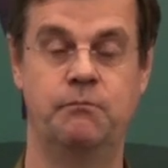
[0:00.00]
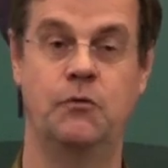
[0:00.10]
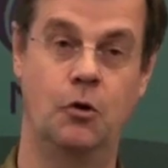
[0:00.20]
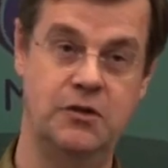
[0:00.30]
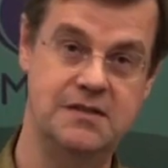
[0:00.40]

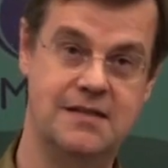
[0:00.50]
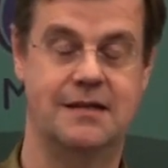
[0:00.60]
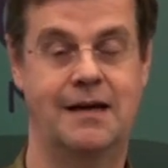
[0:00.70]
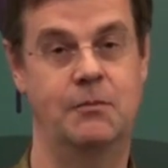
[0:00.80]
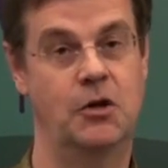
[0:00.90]
Notice
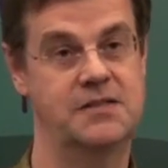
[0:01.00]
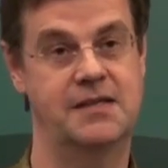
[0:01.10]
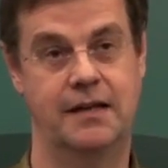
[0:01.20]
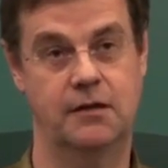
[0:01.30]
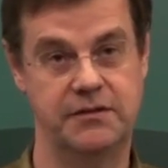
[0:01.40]
that I'm not
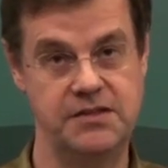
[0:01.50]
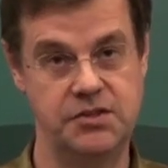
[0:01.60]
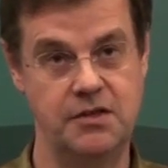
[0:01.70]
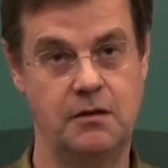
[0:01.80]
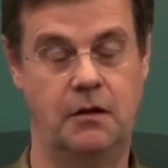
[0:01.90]
saying
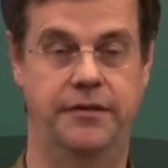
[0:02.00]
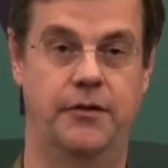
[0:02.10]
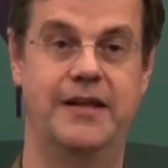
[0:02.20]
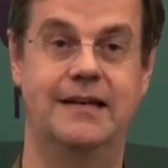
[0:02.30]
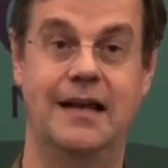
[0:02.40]
Christian,
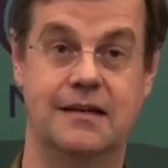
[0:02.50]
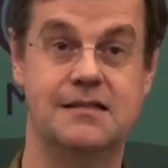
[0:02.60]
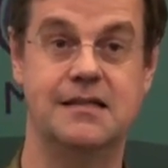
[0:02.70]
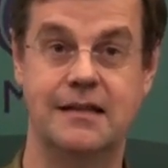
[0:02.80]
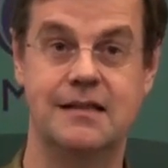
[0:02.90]
although that
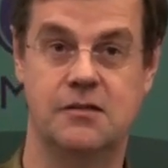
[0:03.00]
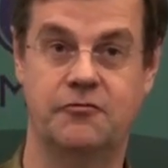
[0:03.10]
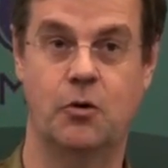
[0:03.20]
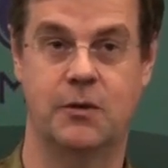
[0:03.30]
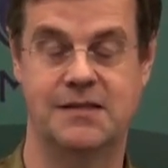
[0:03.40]
legacy is
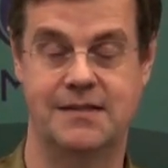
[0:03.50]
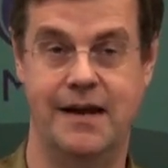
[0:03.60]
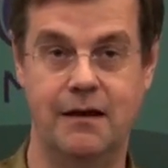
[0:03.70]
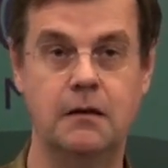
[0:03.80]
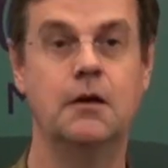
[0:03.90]
of course
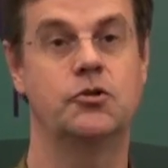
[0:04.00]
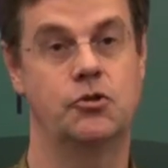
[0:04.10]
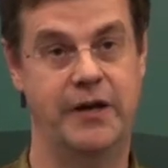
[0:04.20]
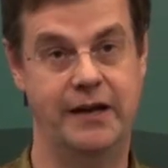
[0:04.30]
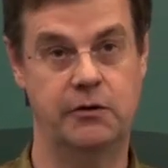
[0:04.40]
there,
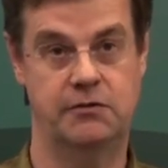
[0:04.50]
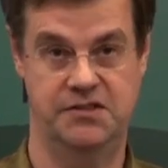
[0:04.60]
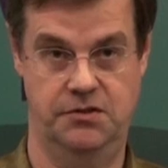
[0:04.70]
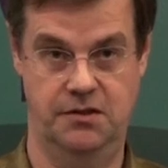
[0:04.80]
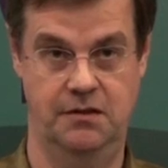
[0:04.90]

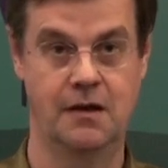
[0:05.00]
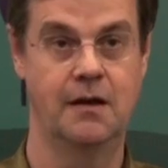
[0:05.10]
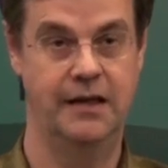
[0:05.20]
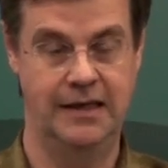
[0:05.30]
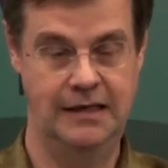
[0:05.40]
Judeo-Christian
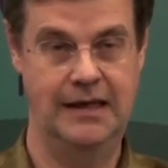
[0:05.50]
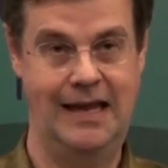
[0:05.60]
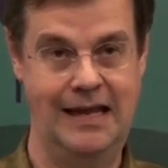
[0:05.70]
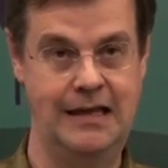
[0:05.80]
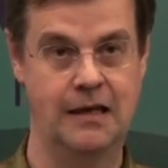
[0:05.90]
in
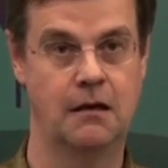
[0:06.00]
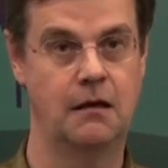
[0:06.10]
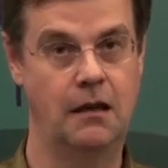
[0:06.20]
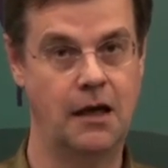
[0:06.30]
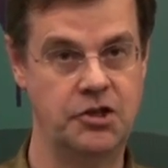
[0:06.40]
a
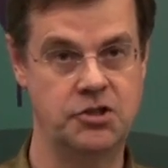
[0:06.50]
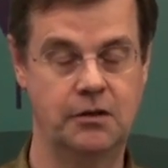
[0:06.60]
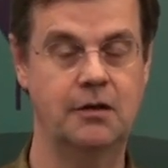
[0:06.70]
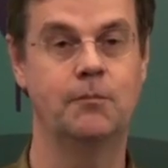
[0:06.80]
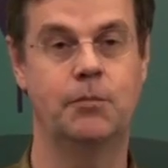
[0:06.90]

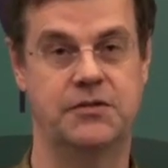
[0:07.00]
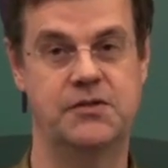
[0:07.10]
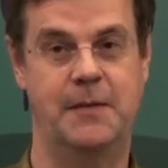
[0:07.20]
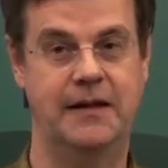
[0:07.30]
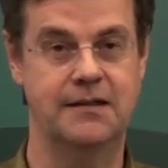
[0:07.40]
larger
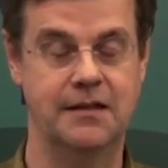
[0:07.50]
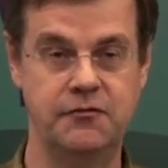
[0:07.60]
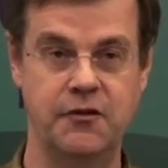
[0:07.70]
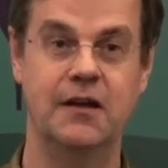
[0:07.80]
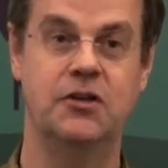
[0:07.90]

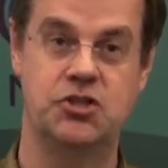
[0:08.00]
perspective,